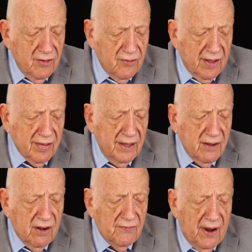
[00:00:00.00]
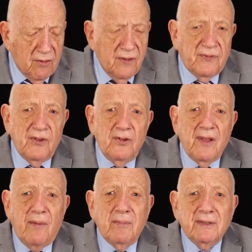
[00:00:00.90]
interesting, there are very few
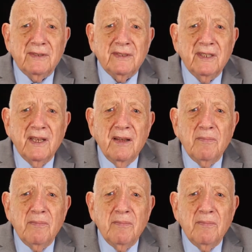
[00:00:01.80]
numbers